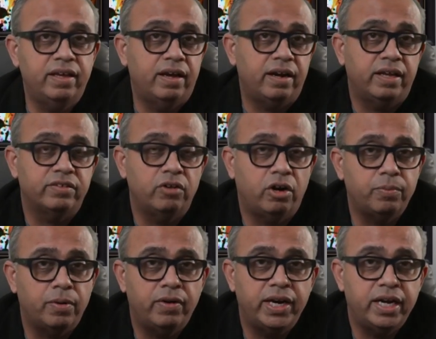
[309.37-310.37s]
has not
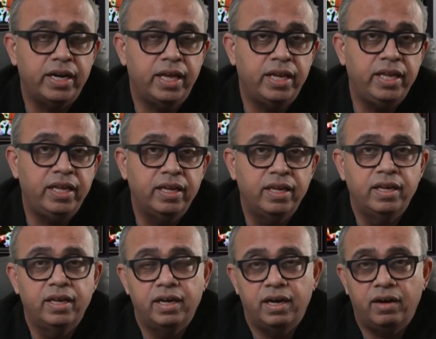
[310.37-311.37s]
provided any
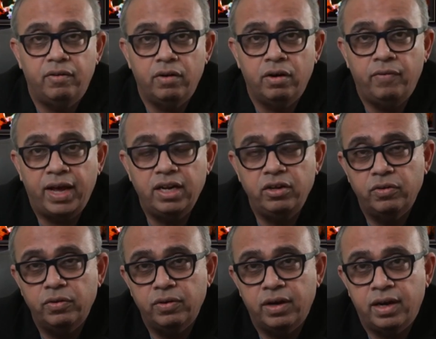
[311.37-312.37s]
uh, uh,
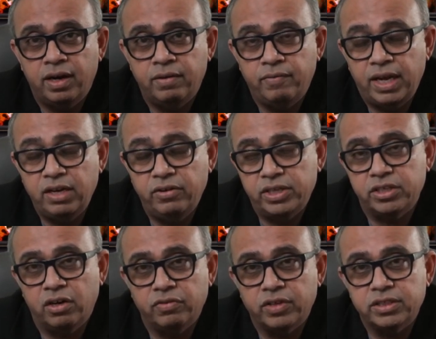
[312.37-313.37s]
value uh, valuation
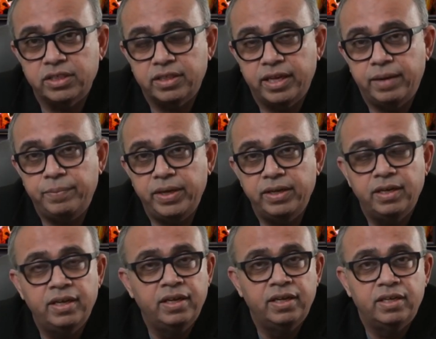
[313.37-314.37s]
of such a therapy.
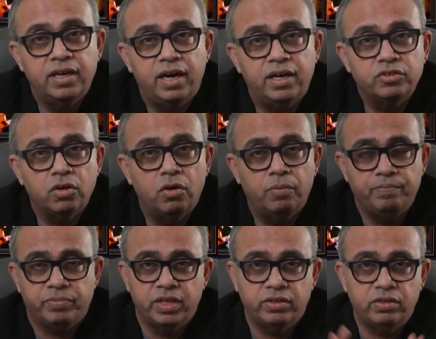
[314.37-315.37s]
Uh, so
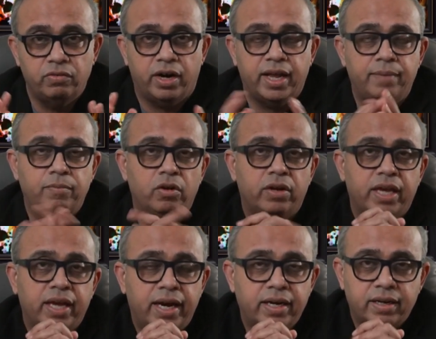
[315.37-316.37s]
this is what I'm looking
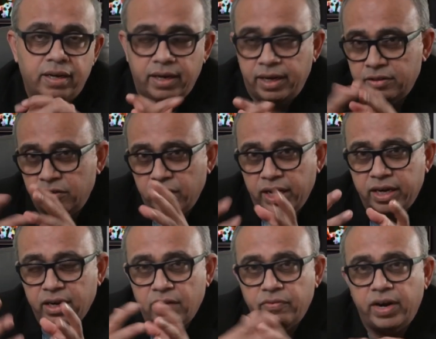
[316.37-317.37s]
at uh, uh, to get a
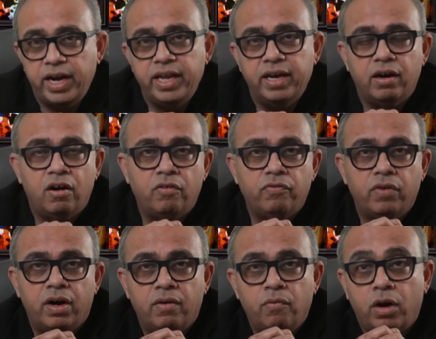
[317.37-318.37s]
rough idea of
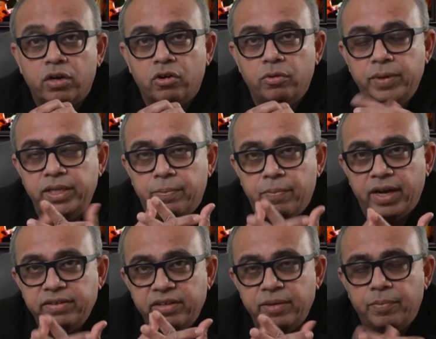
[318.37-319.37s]
what could be the
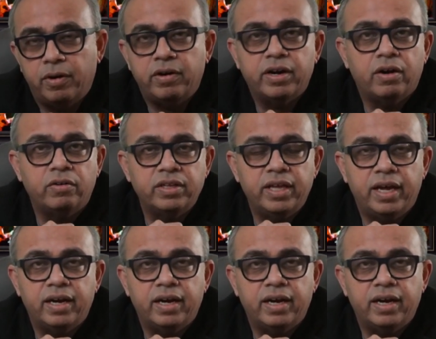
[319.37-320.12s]
pricing power out there.